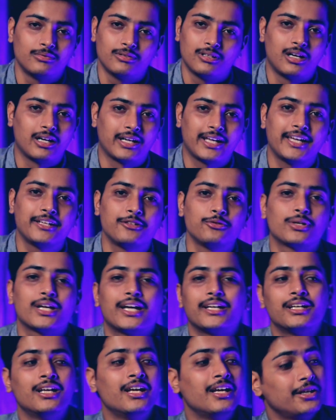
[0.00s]
Again, you
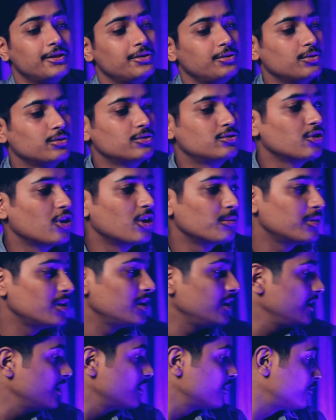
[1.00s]
can use normal
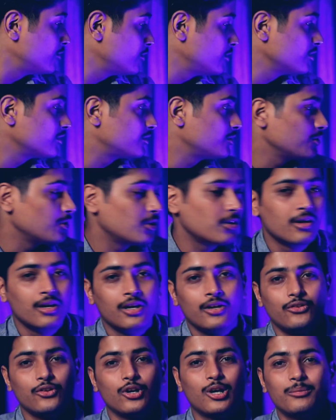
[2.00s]
earphones,
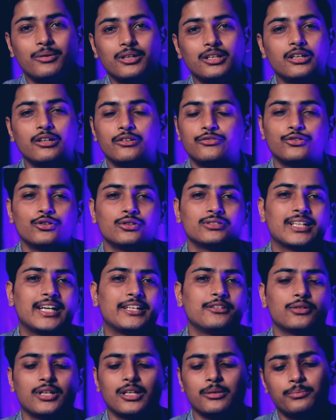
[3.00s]
normal earphones, and
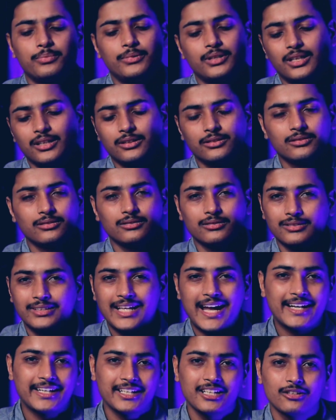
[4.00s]
you can plug
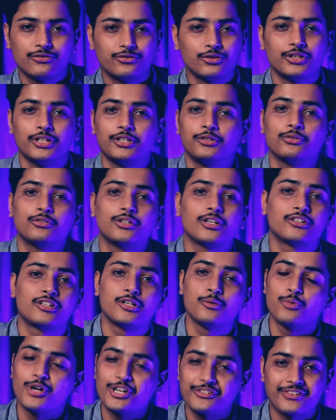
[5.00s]
that earphone into the
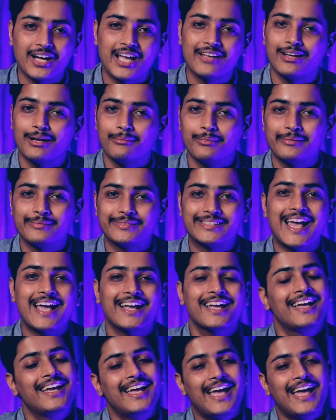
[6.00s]
3.5 jack,